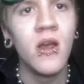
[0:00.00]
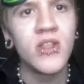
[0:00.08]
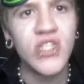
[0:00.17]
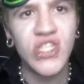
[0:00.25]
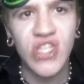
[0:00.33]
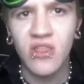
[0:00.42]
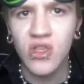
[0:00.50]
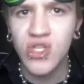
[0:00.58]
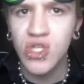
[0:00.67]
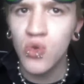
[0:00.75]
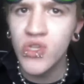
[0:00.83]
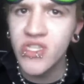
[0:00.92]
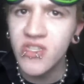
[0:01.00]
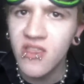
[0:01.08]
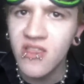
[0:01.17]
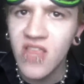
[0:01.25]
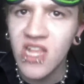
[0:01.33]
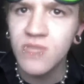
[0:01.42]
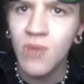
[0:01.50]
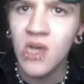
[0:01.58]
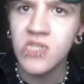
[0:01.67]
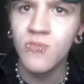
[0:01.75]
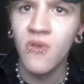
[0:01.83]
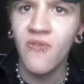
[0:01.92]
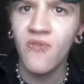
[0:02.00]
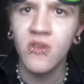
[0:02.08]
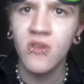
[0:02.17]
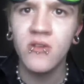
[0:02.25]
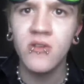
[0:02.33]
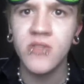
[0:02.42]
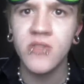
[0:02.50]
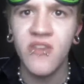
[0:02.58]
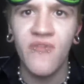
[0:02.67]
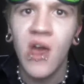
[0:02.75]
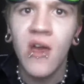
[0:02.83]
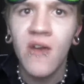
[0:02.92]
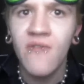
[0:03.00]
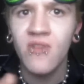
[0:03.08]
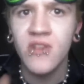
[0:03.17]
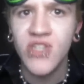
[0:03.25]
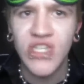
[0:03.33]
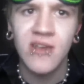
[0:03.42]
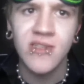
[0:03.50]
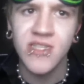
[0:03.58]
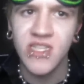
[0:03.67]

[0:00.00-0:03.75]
Just like there's no reason to think that it's possible for the Zavav Vajaz